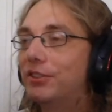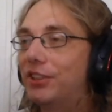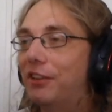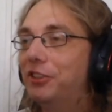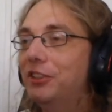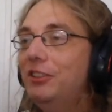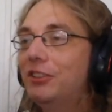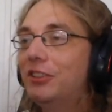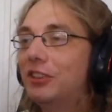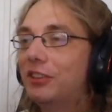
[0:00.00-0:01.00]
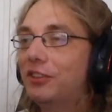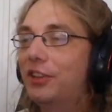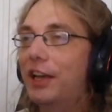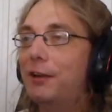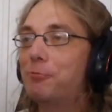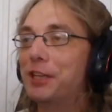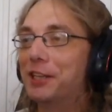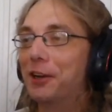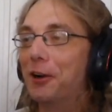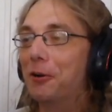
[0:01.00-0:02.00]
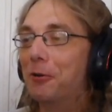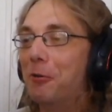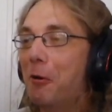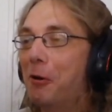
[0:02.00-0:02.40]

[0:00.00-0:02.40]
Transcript: 7. There we go.